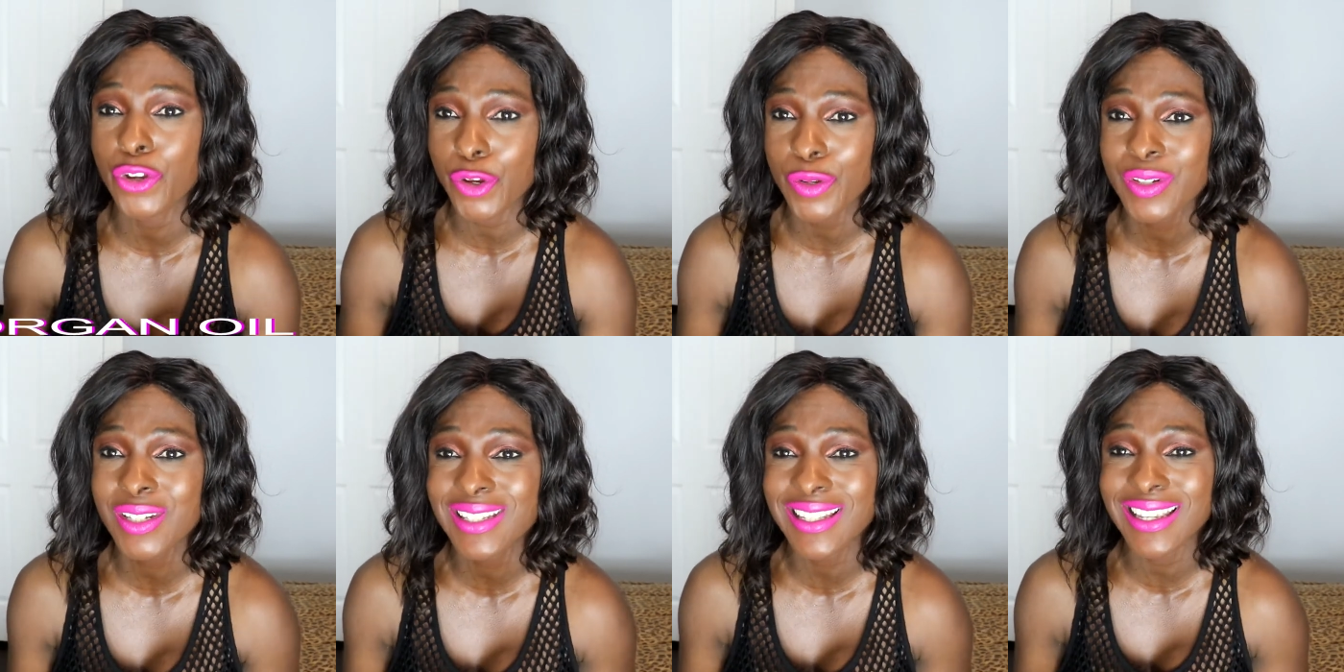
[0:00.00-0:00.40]

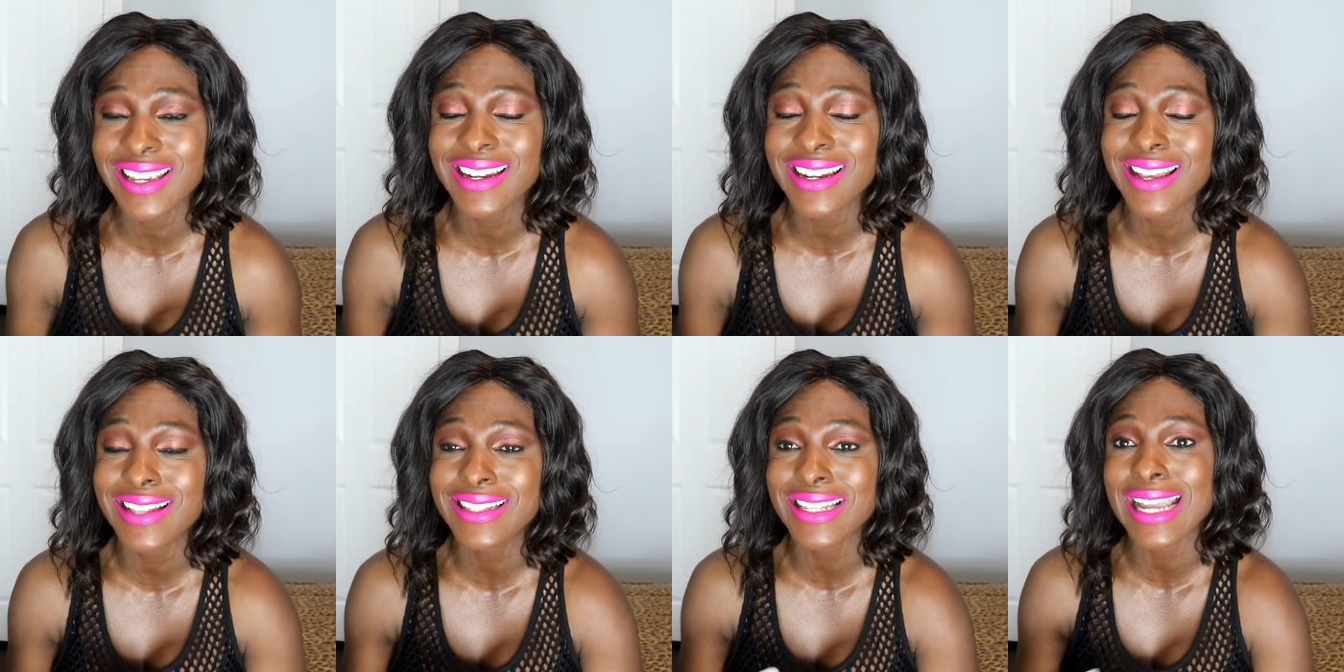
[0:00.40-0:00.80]
your
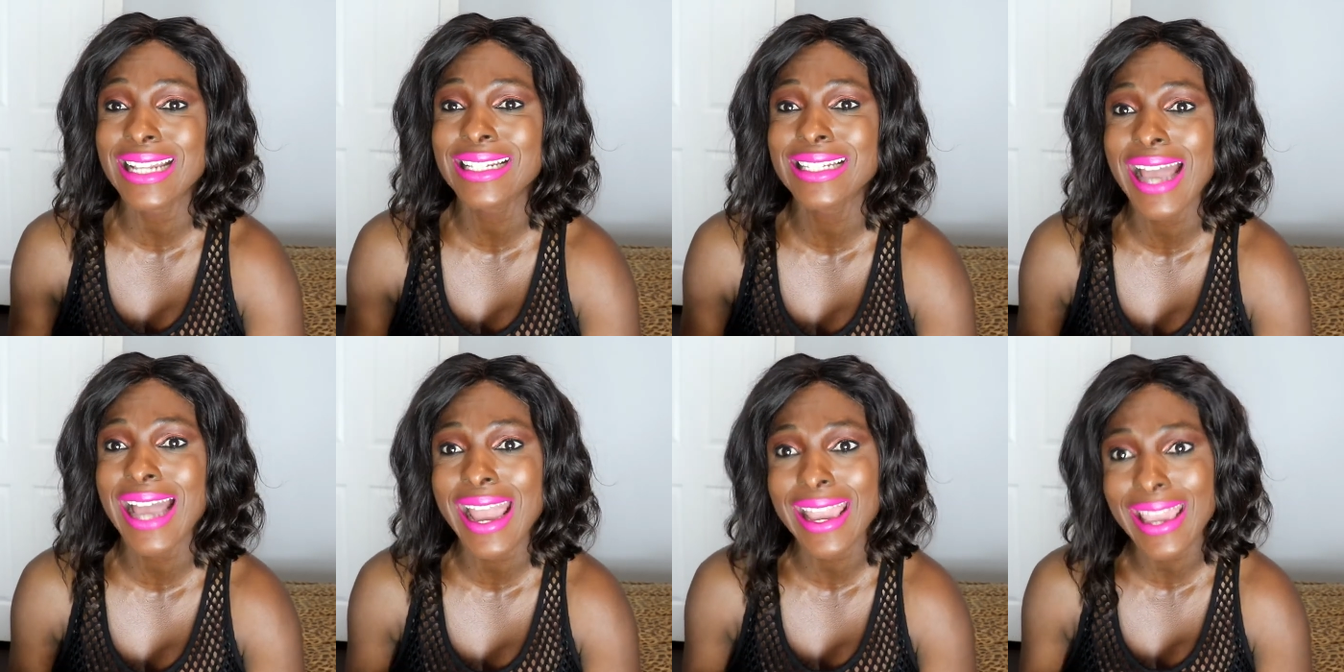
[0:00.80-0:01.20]
skin. It's
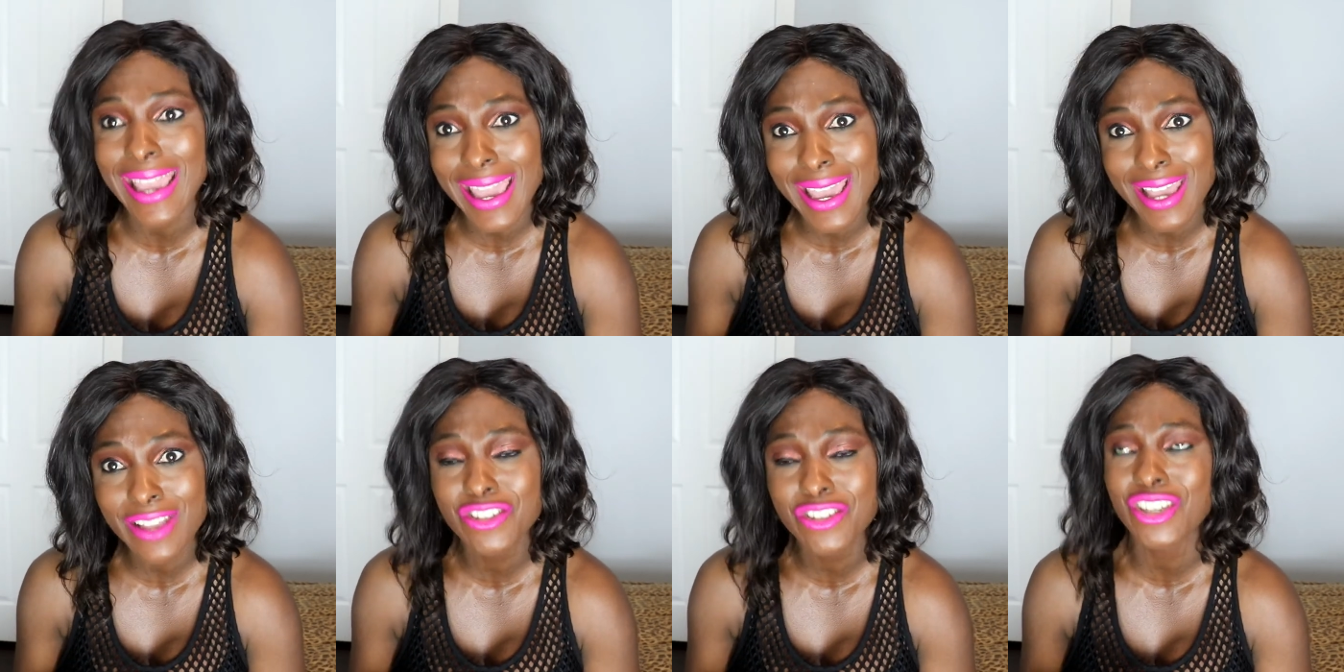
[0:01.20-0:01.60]

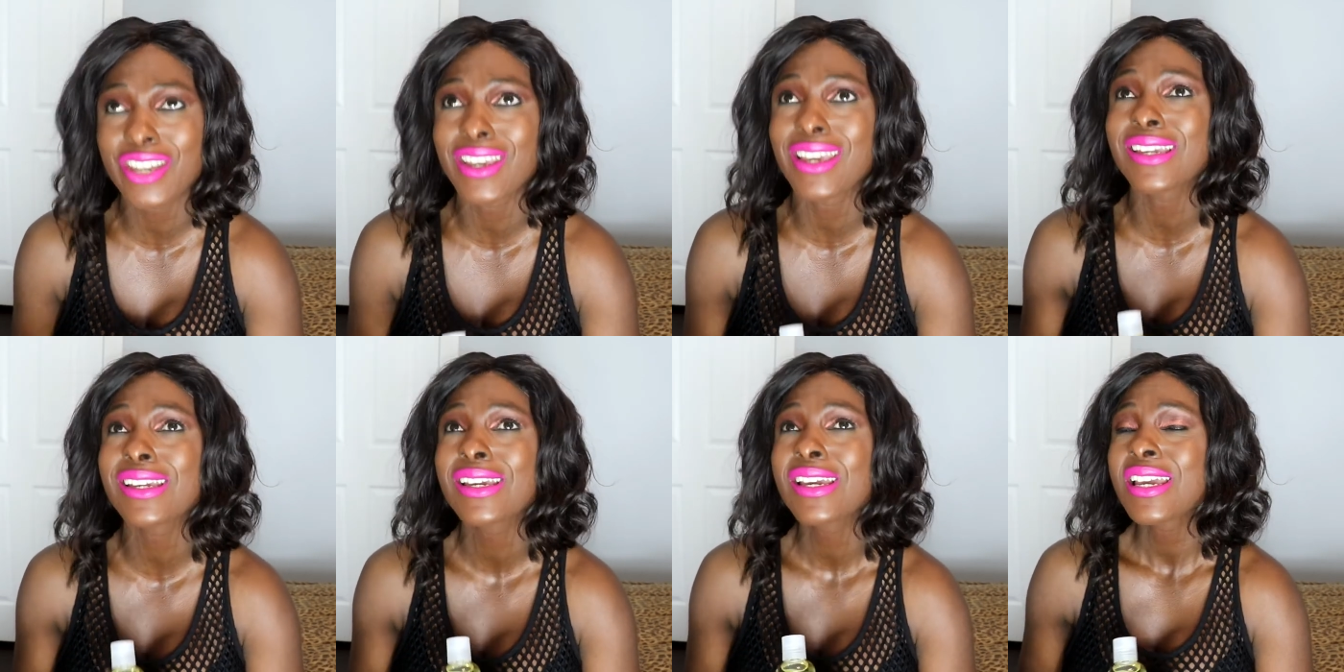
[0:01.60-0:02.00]

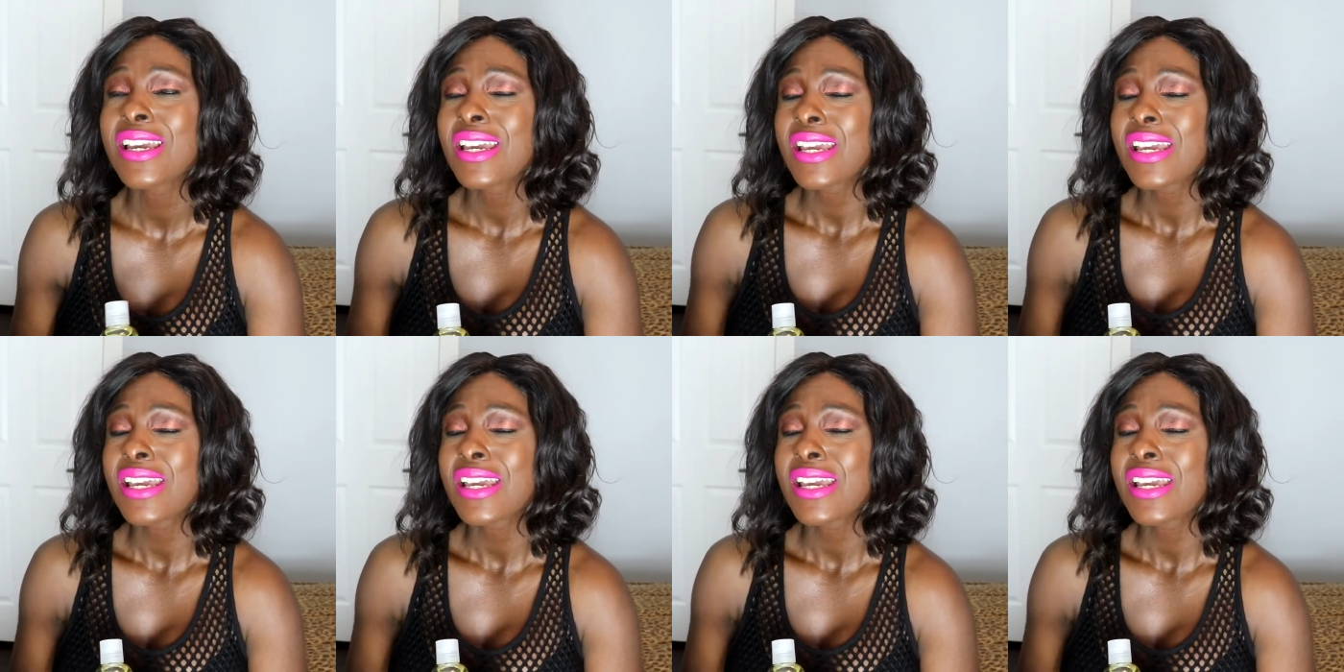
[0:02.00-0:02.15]
anti-aging,